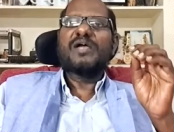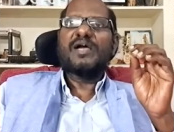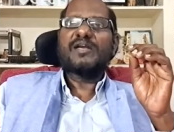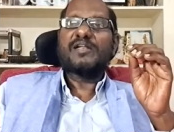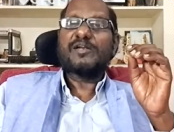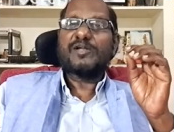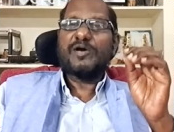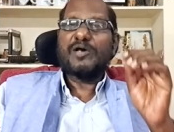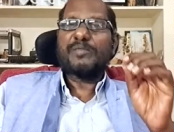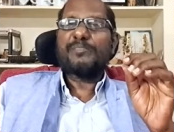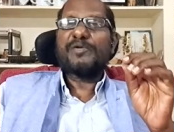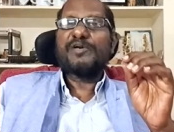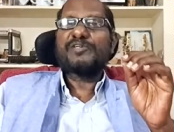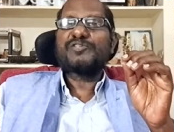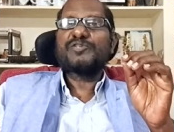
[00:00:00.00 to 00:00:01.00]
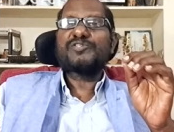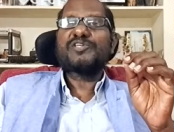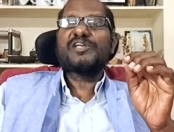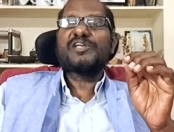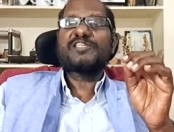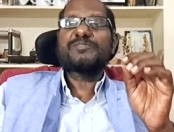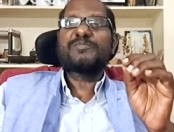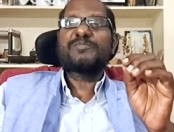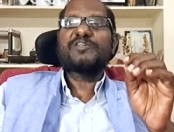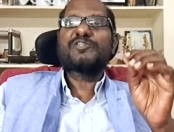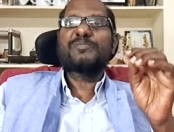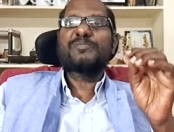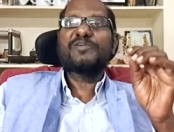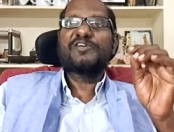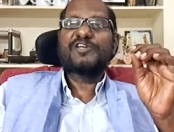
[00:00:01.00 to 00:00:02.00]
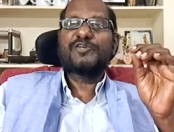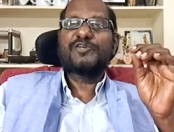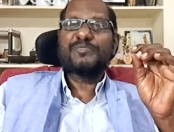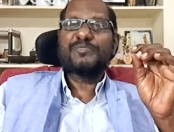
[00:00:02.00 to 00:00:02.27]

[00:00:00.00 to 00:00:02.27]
under corporate social responsibility